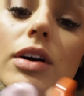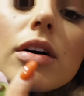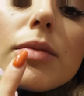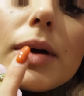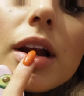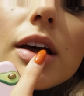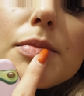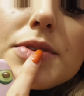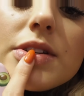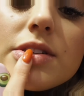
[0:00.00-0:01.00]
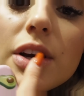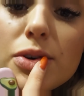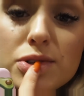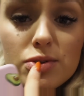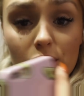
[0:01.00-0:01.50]
Oh, my lips are so
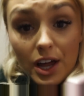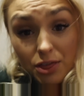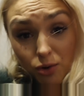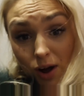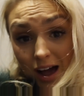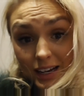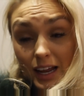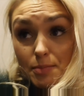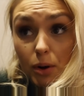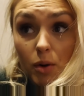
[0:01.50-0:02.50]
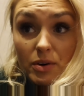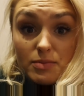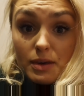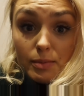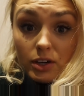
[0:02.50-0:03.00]
sore, and I thought I had lip balm
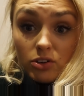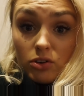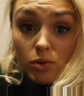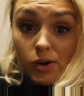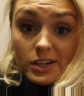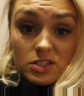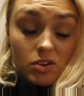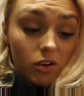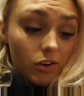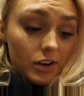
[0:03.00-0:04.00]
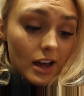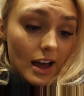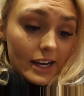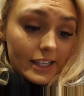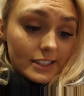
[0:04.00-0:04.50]
with me, but I don't know where it's gone,
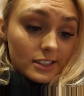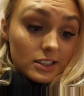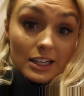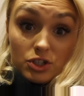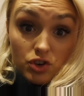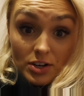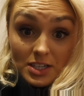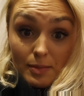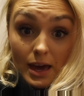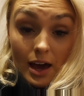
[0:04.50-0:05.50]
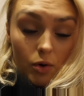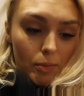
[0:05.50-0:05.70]
and that's stressing me out.